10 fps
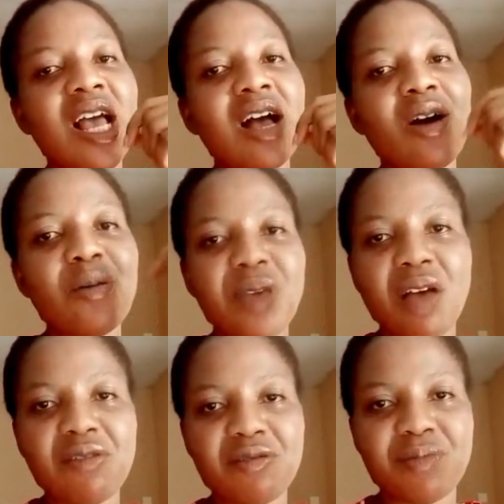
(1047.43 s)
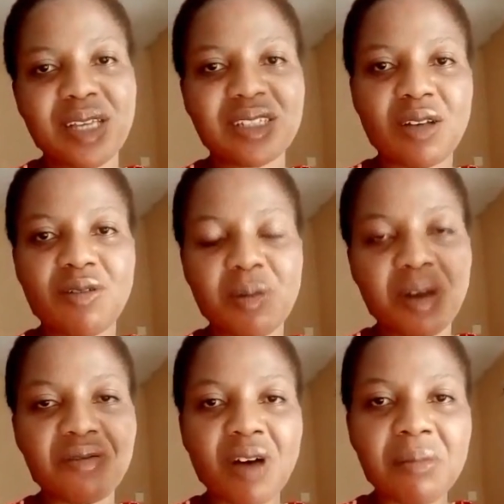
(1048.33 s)
On behalf of myself and
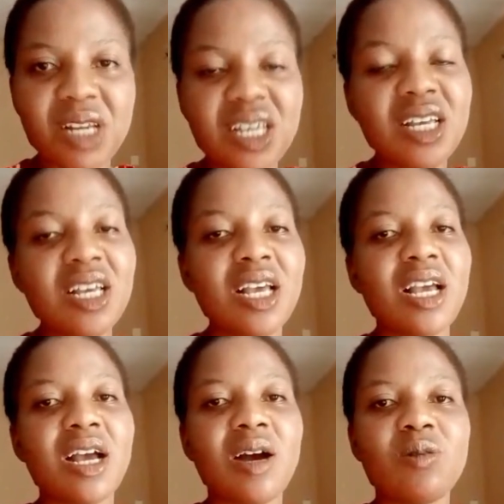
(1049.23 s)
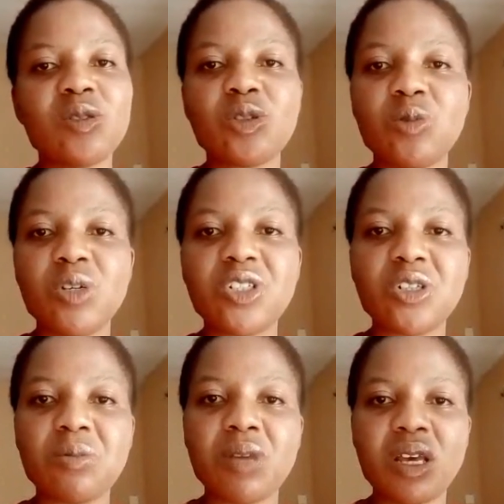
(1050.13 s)
my family, I want to wish
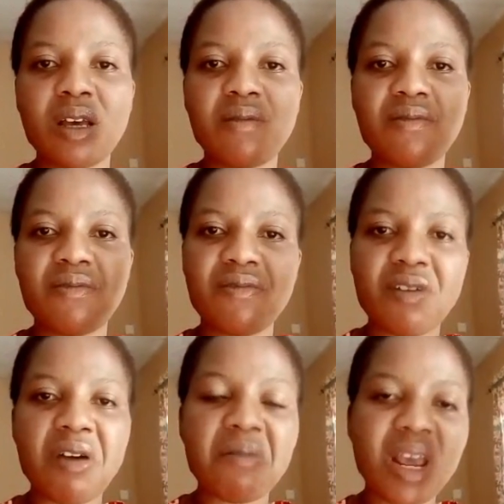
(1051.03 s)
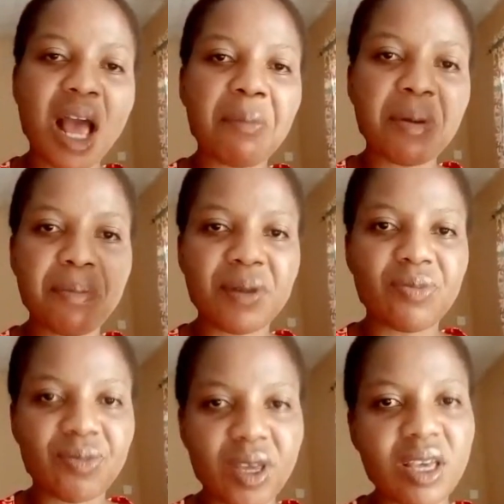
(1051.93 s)
him a very happy
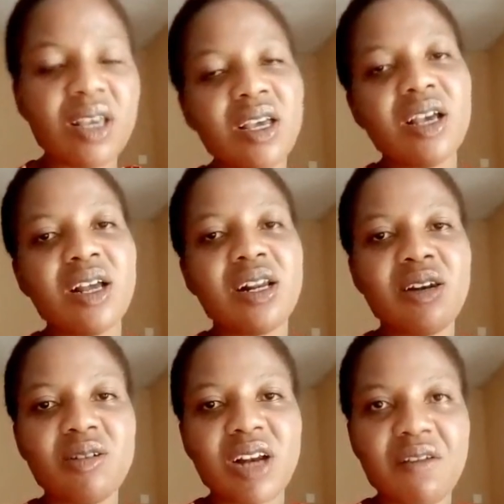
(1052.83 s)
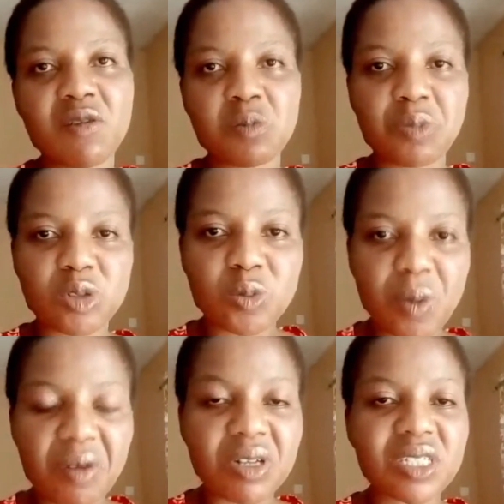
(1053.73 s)
birthday, long life and
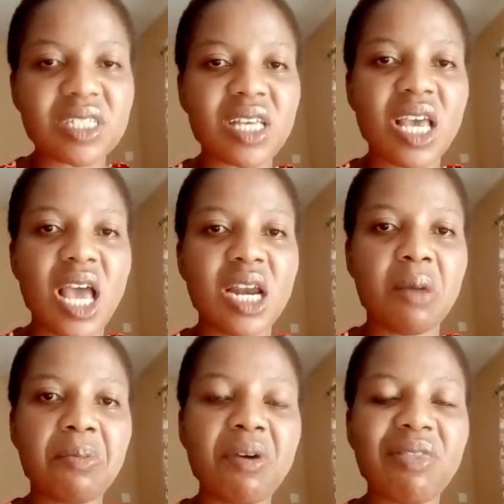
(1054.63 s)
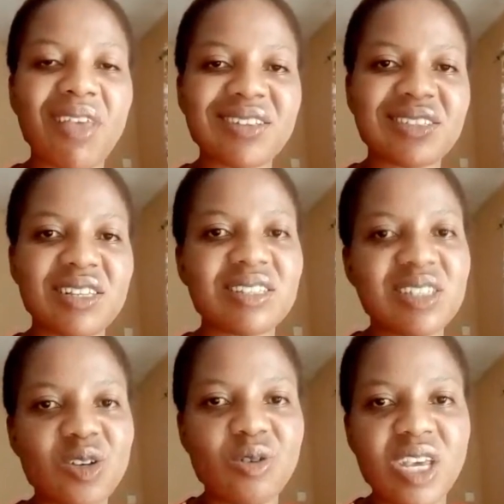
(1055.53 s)
prosperity. And I pray that this
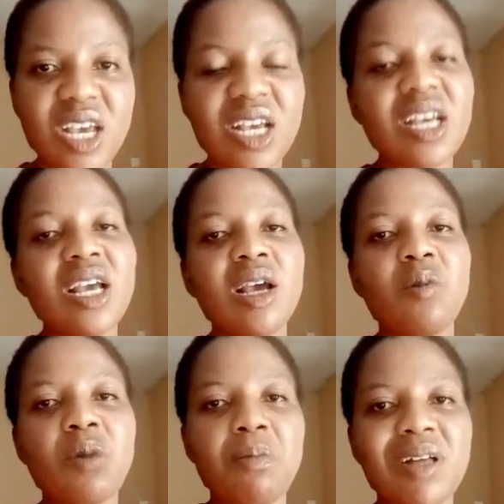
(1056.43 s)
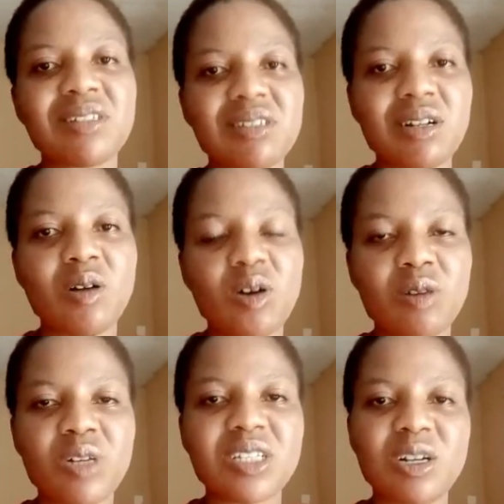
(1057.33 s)
new year will birth his
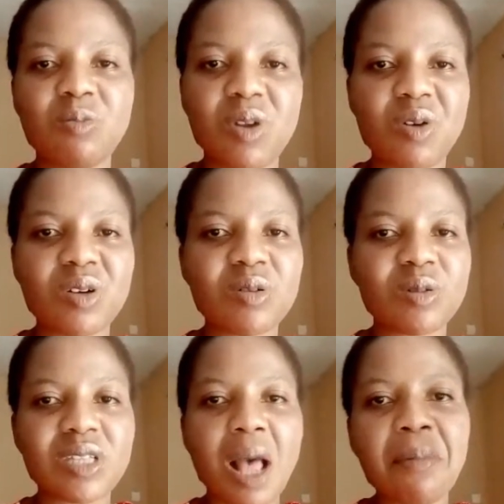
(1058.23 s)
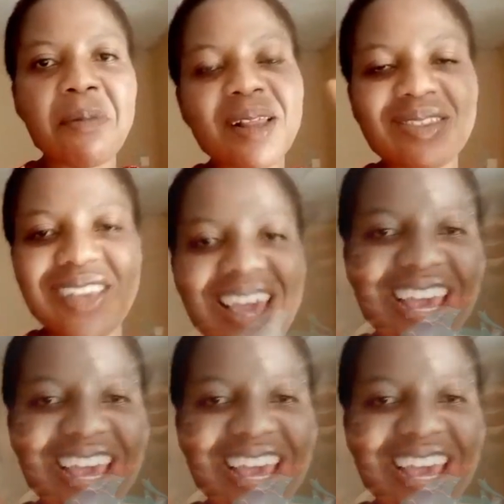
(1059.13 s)
long-awaited miracles. Happy birthday.